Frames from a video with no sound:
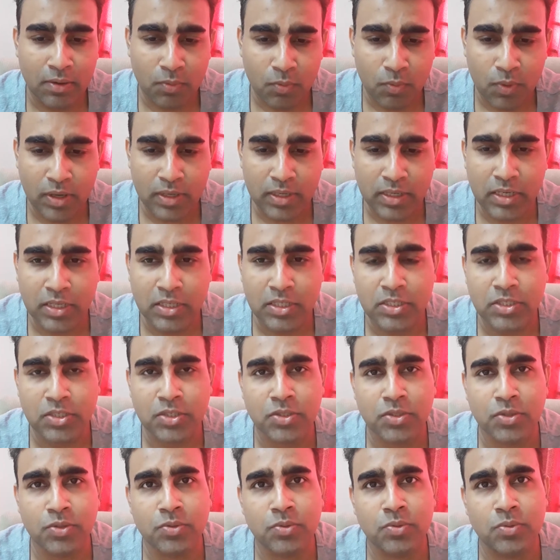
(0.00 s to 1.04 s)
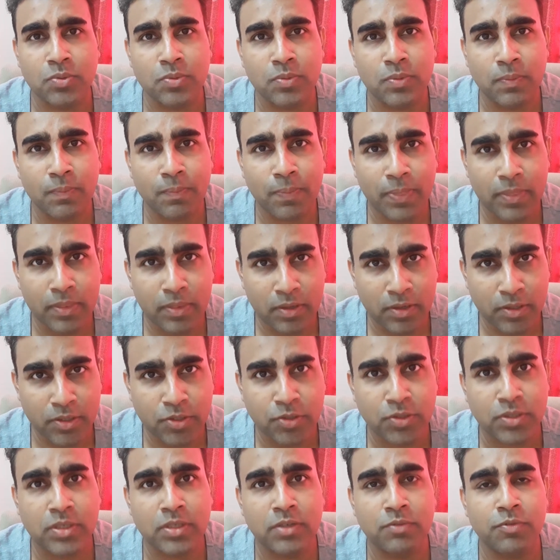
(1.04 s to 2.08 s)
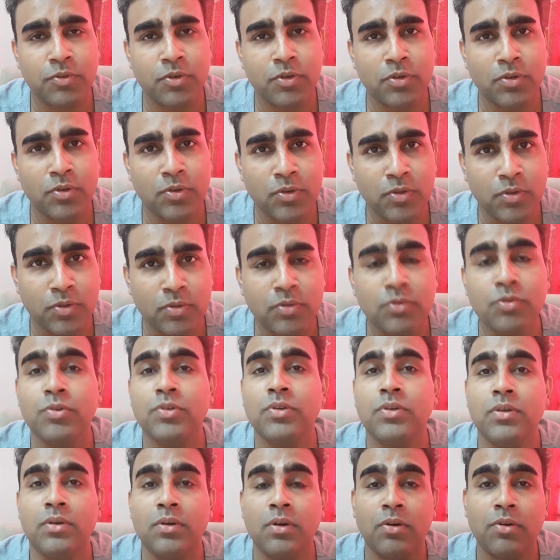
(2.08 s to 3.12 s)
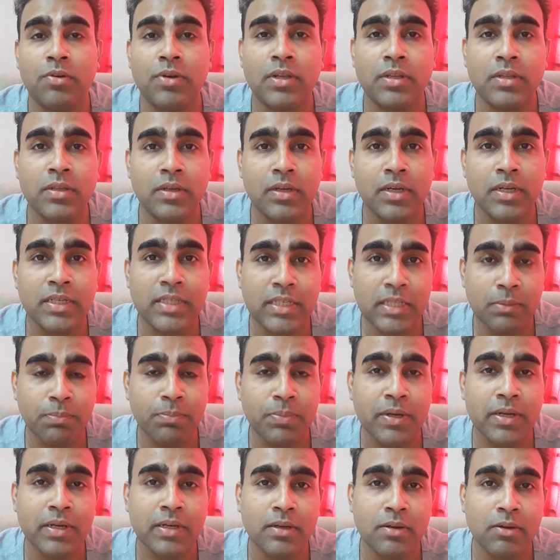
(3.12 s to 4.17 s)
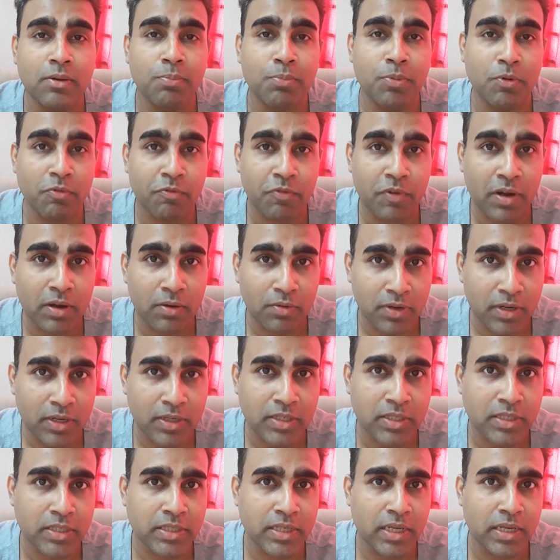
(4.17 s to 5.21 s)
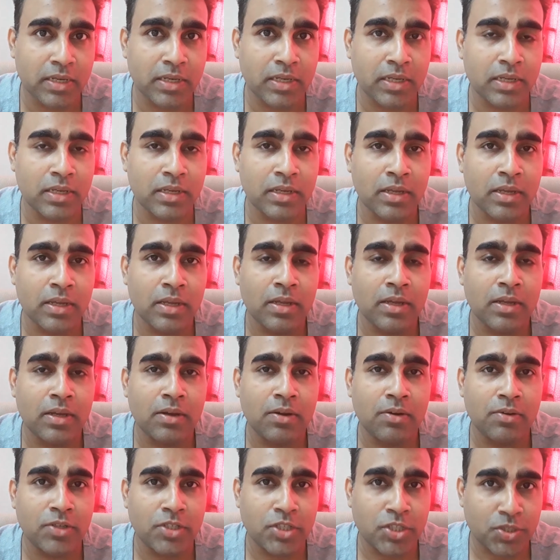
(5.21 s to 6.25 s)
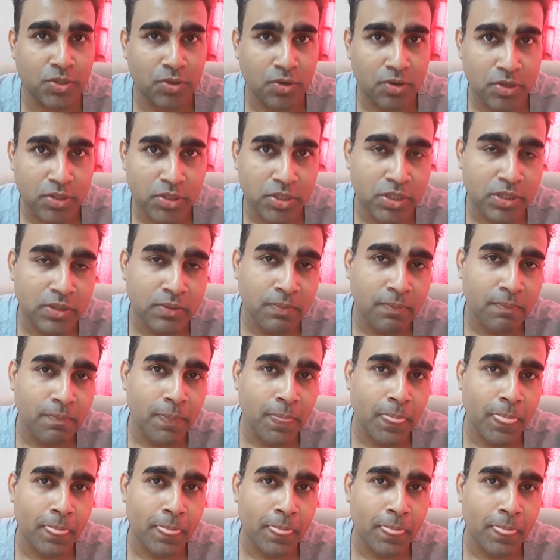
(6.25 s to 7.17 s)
One is to give you a good, or rather a deeper or profound understanding on astrology,